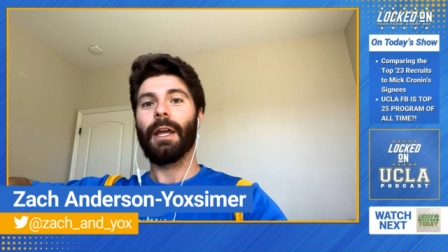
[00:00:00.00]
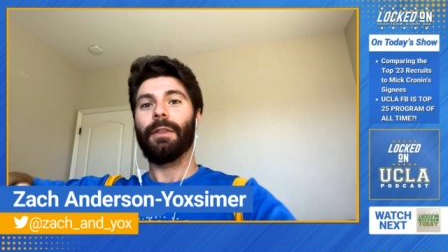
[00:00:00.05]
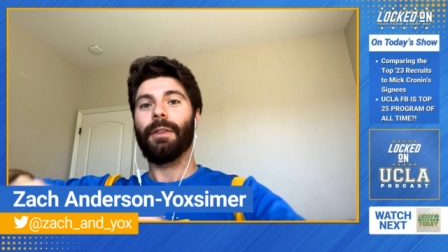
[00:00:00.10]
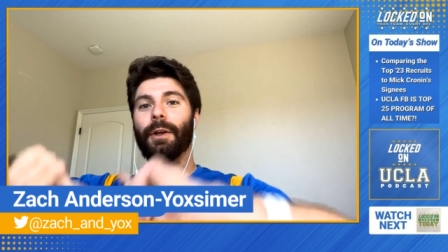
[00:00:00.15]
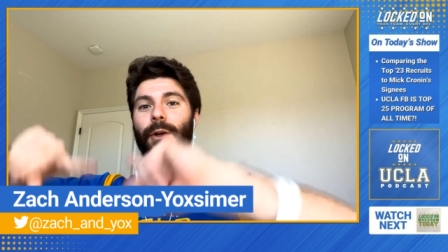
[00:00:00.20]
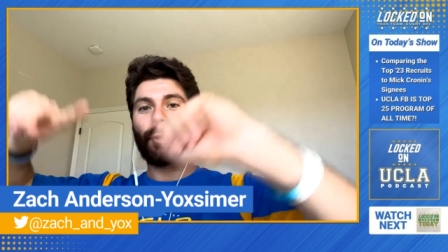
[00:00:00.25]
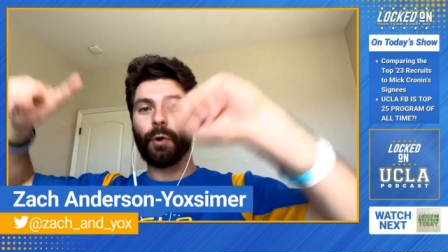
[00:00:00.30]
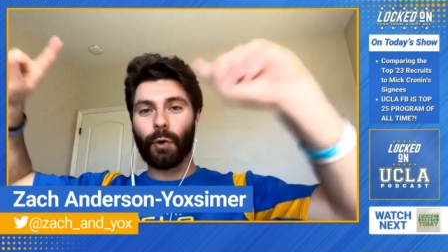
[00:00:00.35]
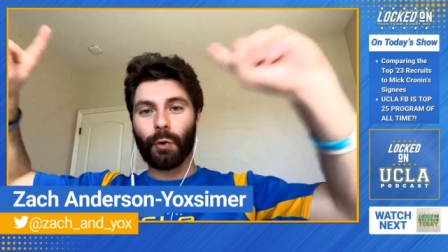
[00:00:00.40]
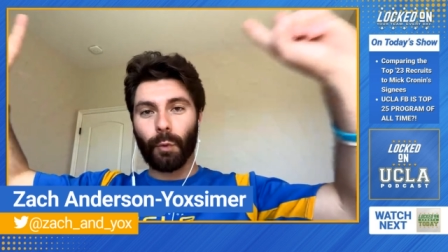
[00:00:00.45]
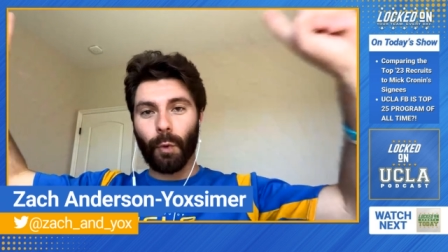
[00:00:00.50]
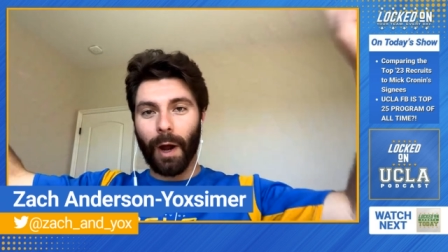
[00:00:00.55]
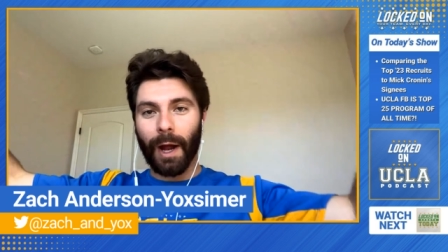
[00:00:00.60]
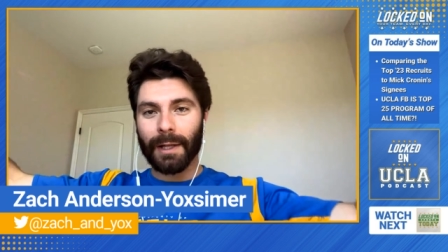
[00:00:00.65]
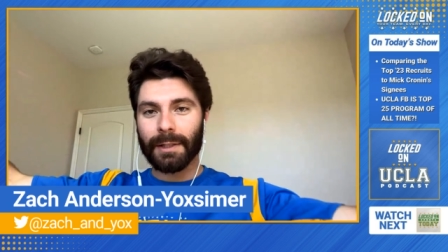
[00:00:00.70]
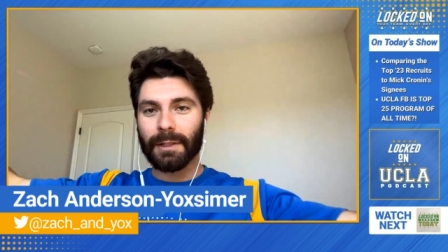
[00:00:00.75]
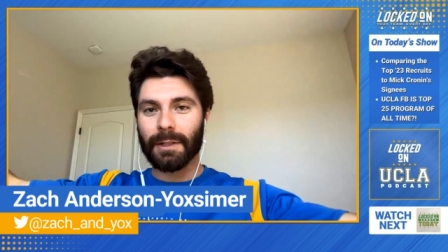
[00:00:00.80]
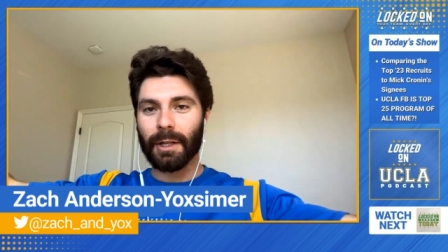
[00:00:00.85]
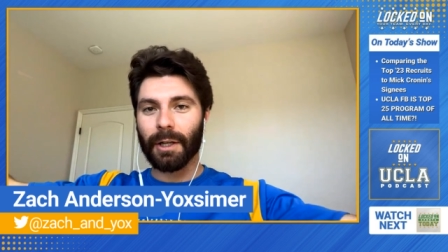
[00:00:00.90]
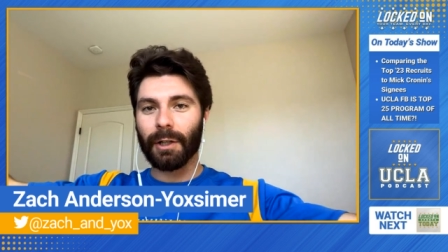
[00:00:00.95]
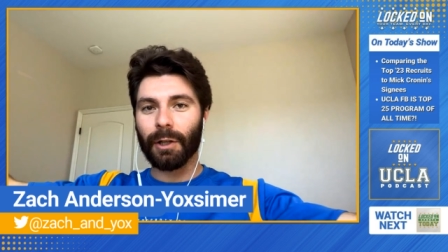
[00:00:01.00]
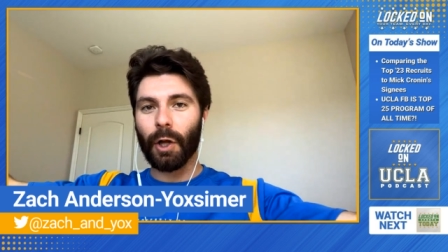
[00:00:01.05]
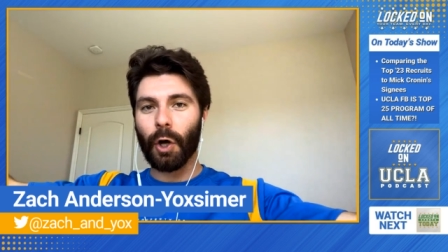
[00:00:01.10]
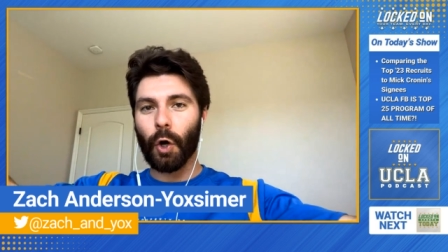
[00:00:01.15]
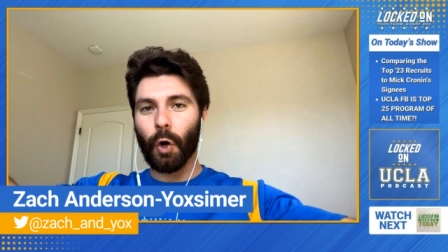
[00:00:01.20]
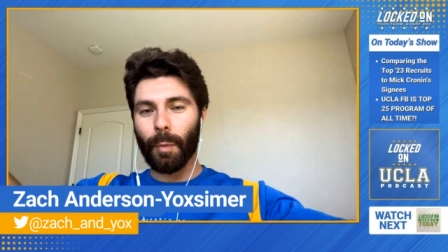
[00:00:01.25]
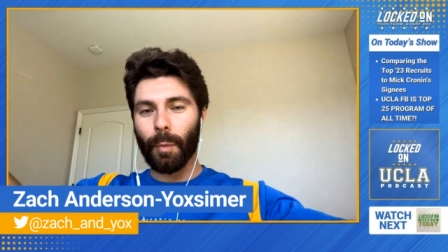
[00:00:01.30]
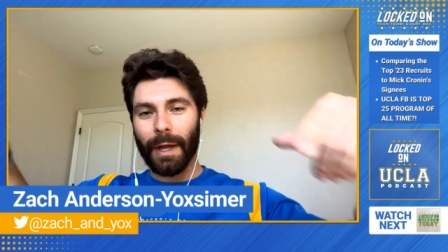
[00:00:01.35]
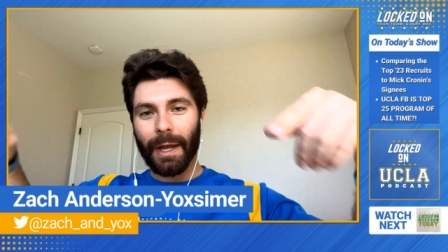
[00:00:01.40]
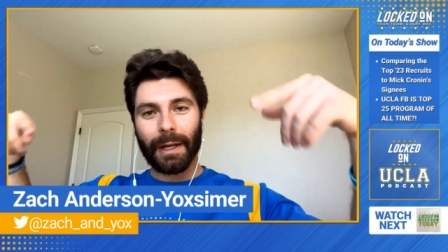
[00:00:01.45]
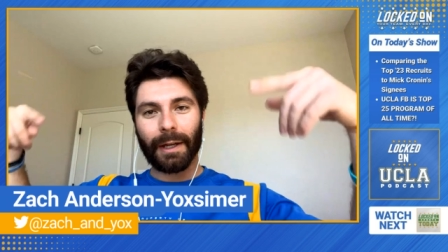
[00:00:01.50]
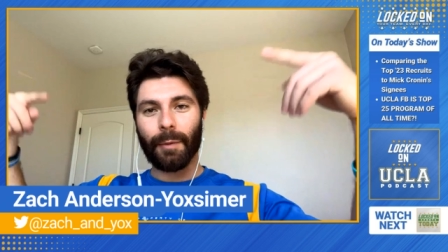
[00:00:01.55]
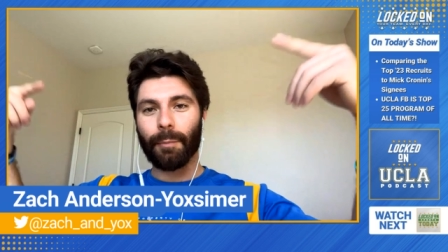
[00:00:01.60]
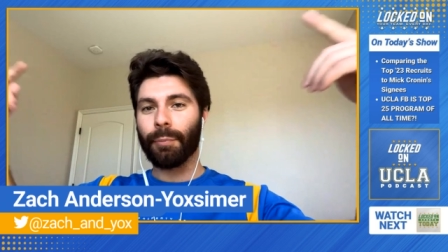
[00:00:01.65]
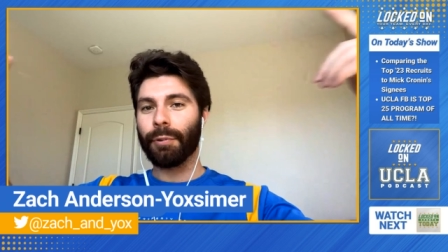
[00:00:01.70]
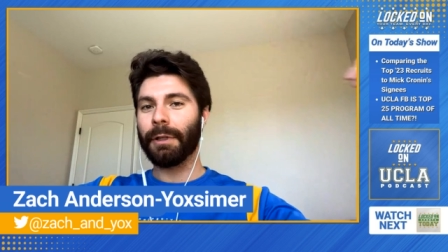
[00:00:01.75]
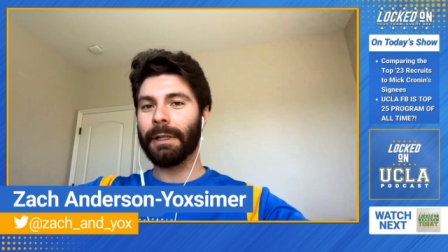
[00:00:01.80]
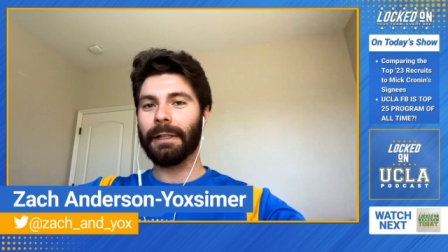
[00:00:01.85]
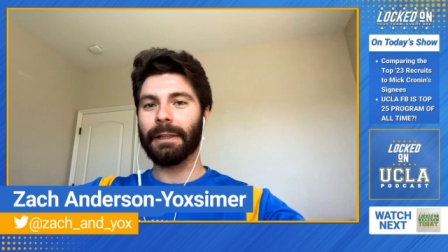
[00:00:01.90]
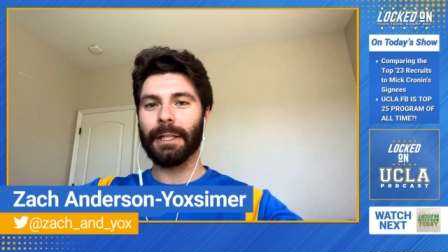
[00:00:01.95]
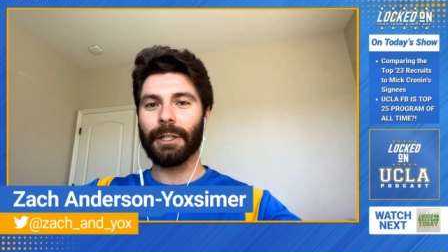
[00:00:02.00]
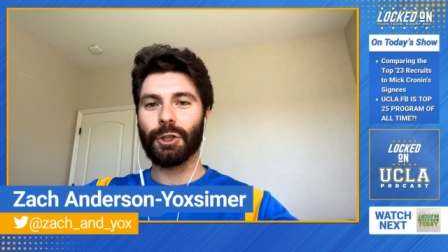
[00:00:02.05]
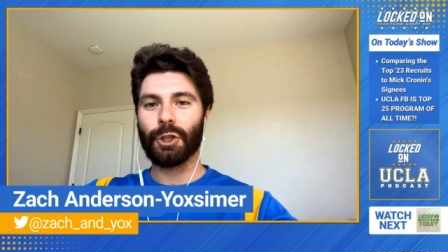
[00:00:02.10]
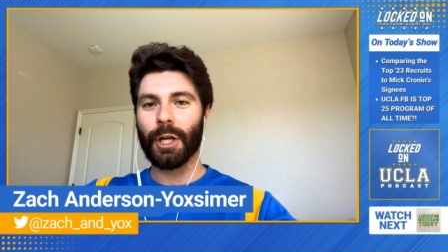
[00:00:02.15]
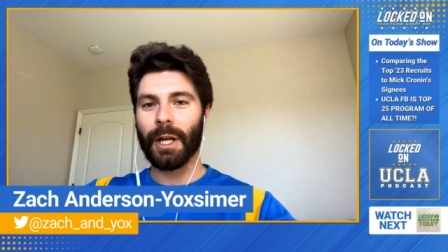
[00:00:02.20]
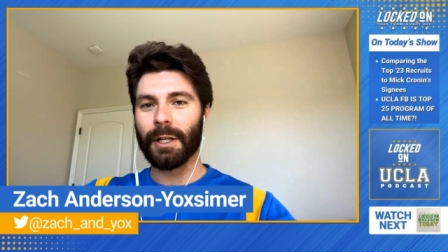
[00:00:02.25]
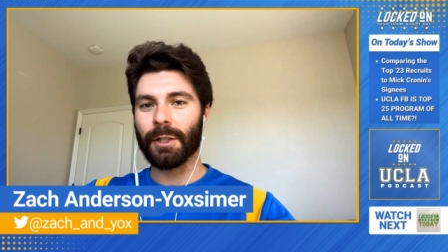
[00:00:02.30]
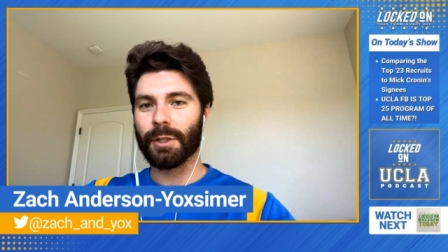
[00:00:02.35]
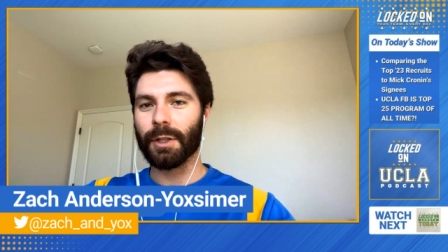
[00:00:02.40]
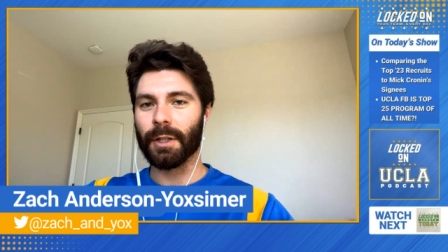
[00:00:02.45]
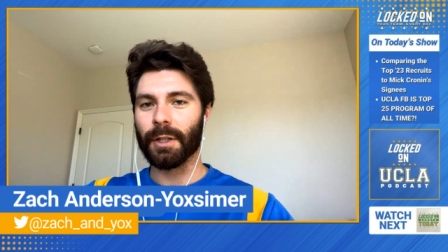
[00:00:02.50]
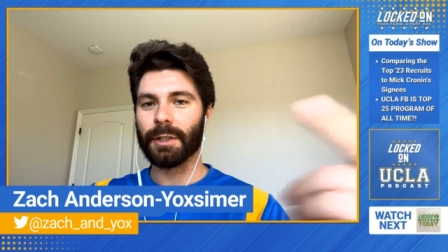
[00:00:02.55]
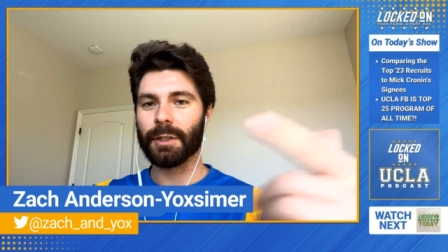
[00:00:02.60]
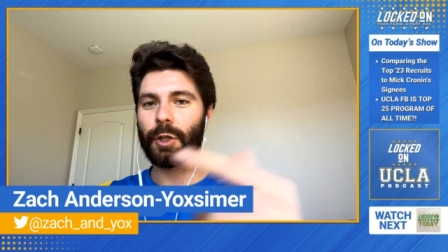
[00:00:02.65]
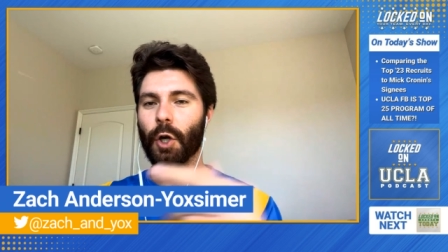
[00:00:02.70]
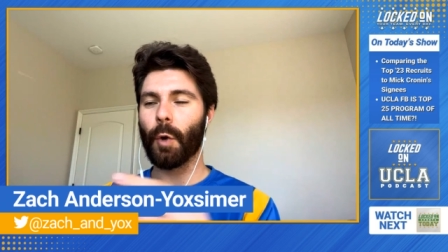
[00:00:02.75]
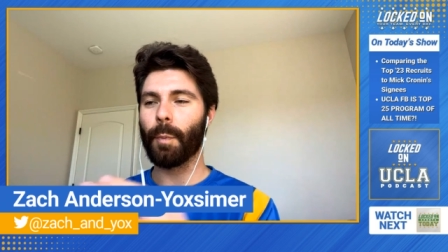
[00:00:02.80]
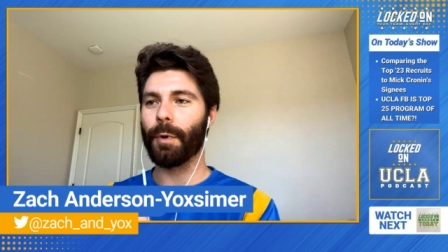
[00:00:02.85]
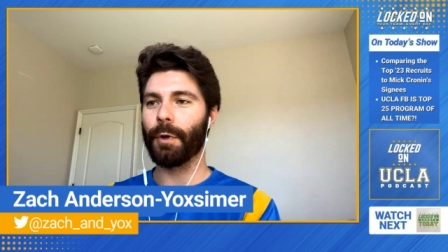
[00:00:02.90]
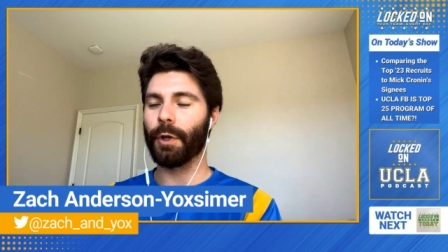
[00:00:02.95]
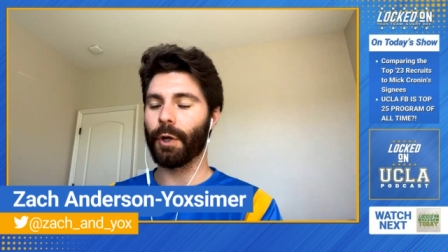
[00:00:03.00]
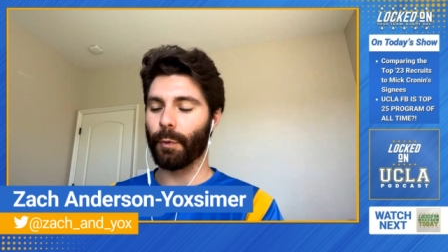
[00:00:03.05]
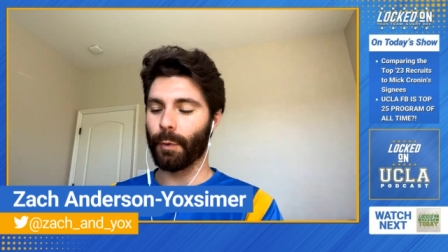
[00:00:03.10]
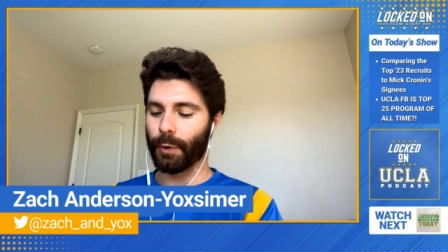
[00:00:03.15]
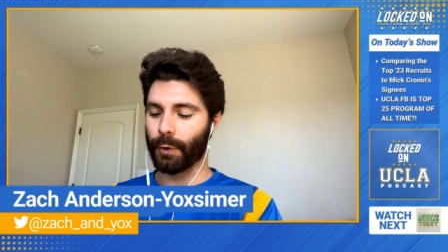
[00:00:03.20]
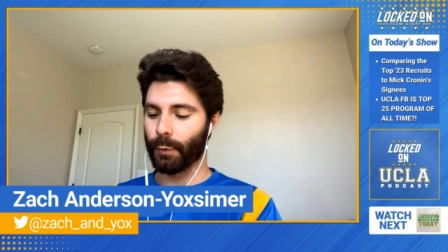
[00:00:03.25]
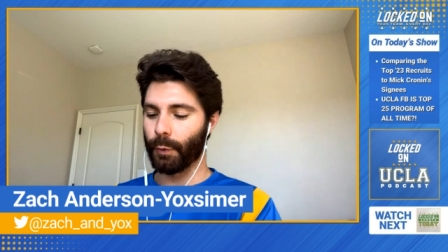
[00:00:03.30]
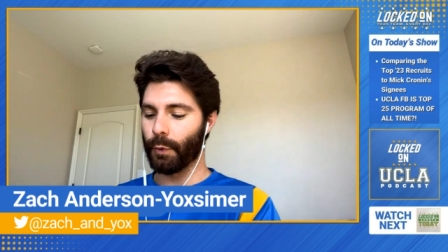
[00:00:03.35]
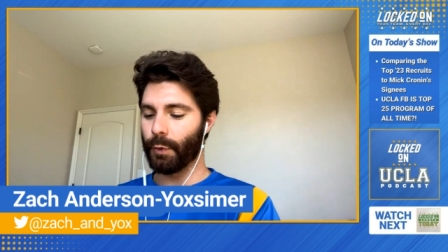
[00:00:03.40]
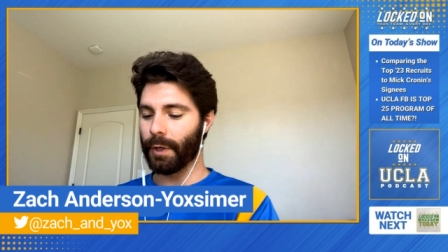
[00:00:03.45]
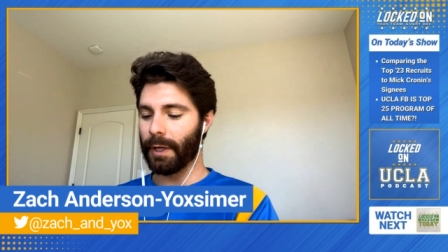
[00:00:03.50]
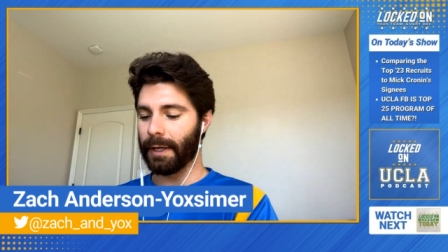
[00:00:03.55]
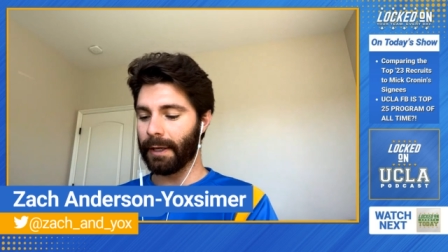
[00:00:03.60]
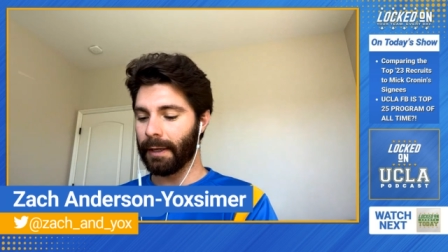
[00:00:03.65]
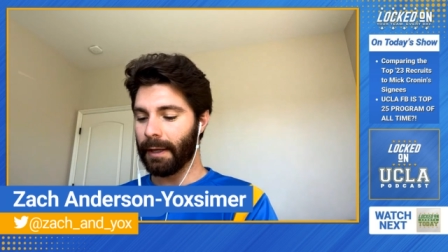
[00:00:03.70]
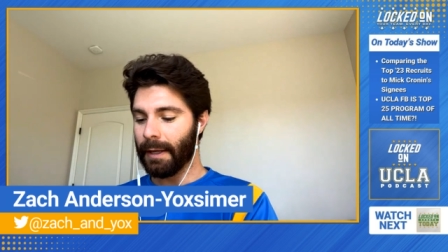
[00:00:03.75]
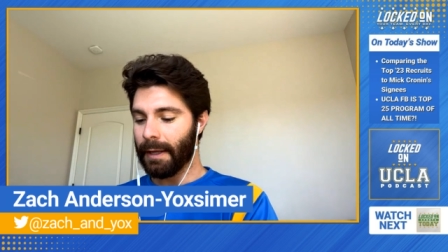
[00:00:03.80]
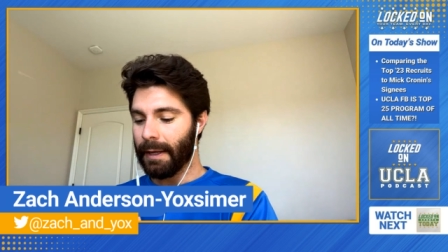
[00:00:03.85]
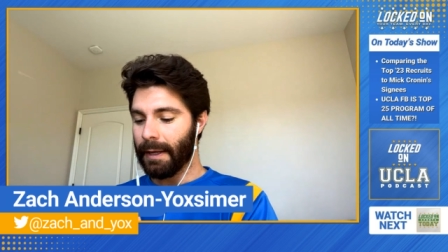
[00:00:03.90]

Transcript: They go across the globe, completely change the scope of their recruiting.